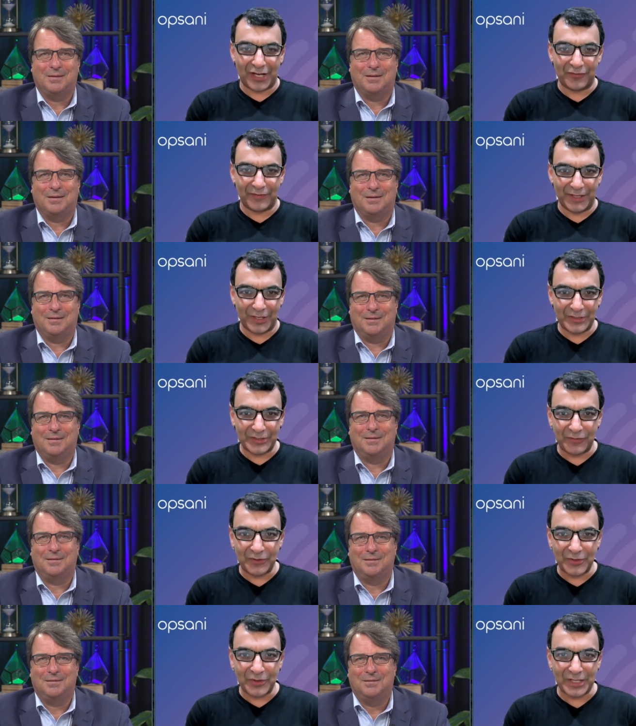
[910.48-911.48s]
Speaker 1: of data. So
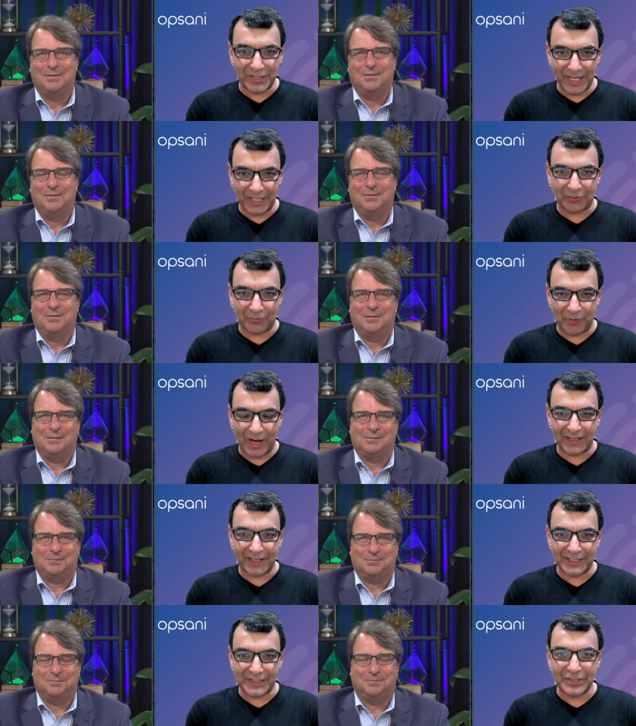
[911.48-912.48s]
if you don't get data
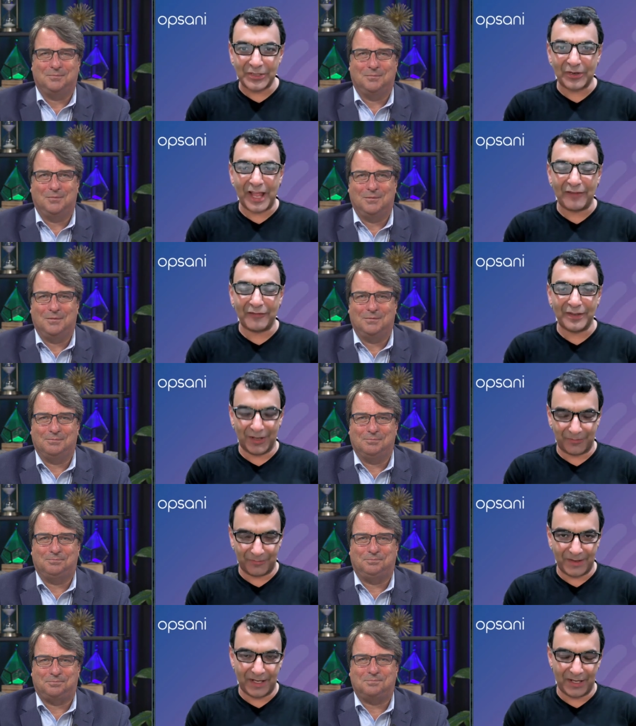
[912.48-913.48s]
right, is you don't have
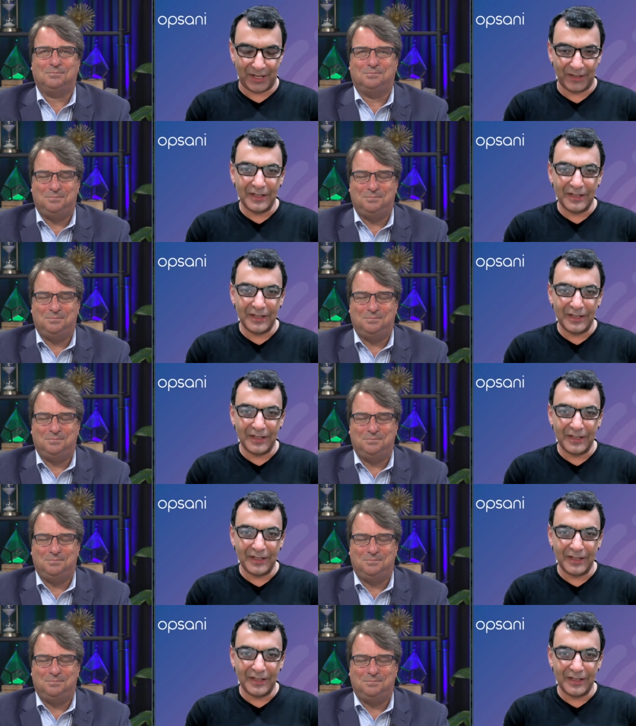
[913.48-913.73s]
enough data,